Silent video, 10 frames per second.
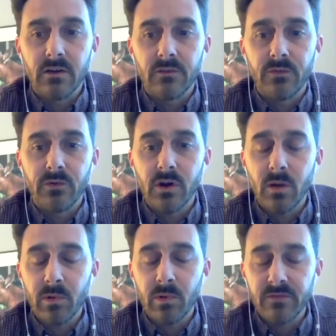
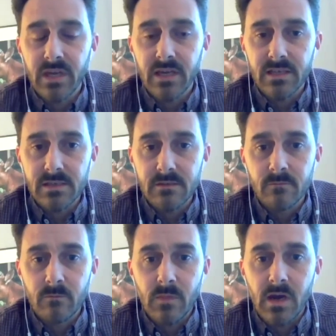for a couple of
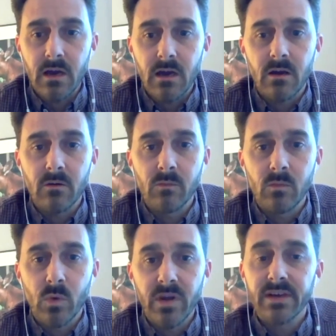years.
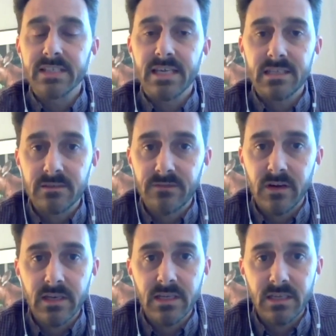We have
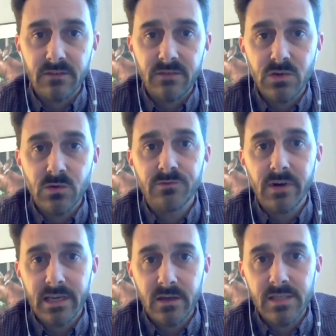identified individual
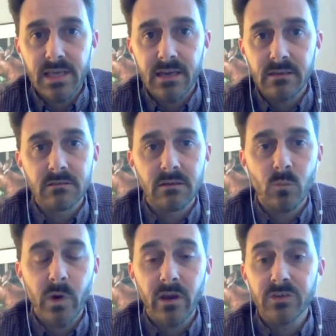rhinos there,
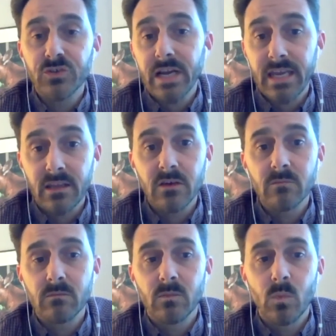and we are tracking
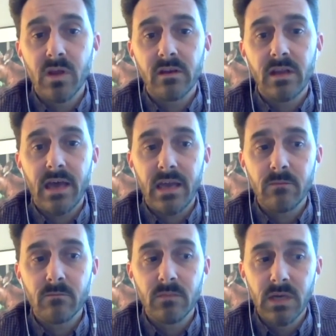them with an
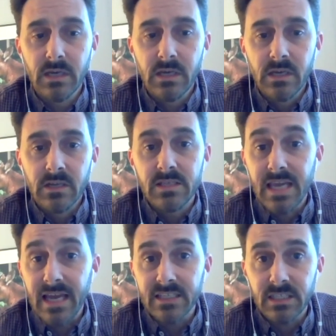aim to
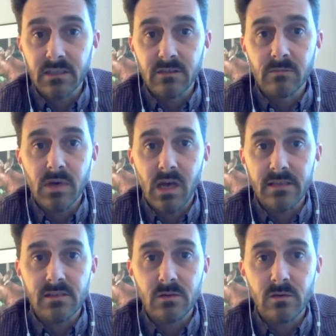catching them
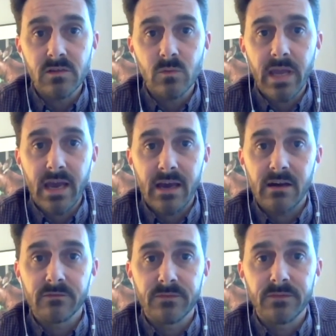as soon as we
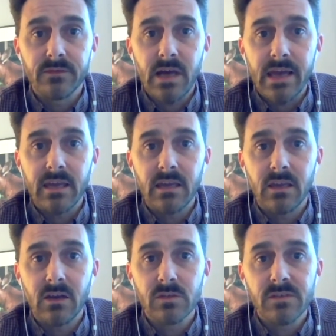have
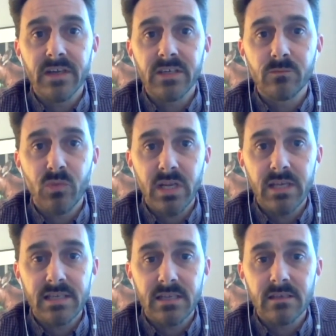a conservation breeding
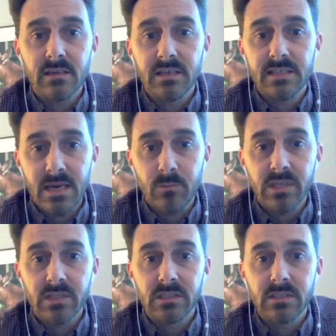center
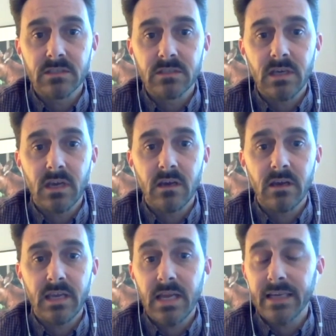established
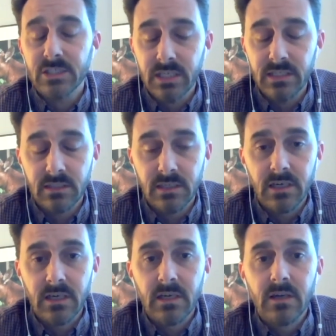in Aceh.
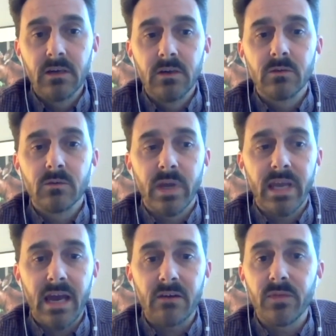We
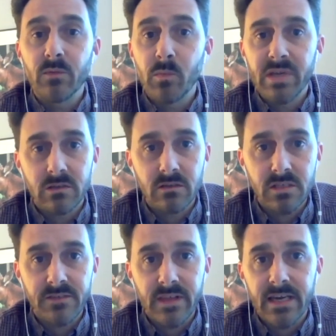have the
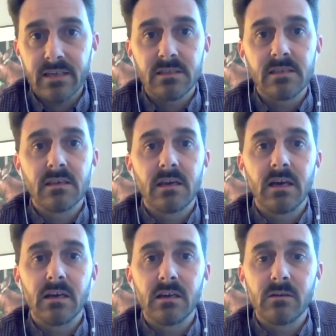permissions for
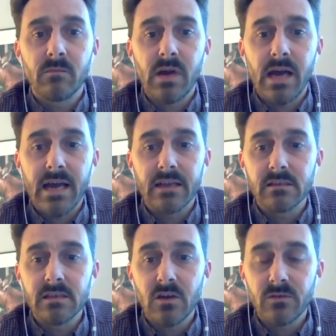that,
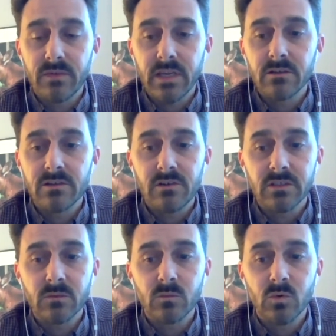and hopefully
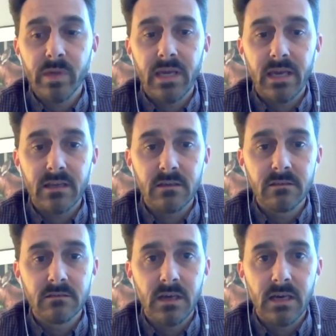construction will
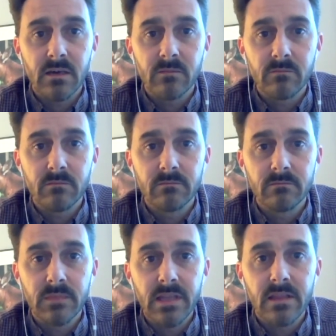begin in
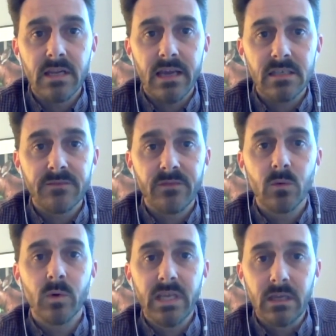the next
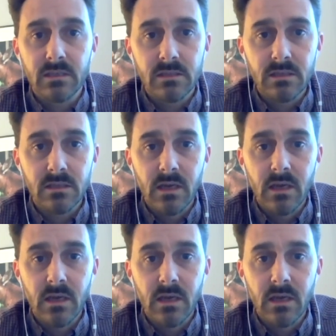few weeks.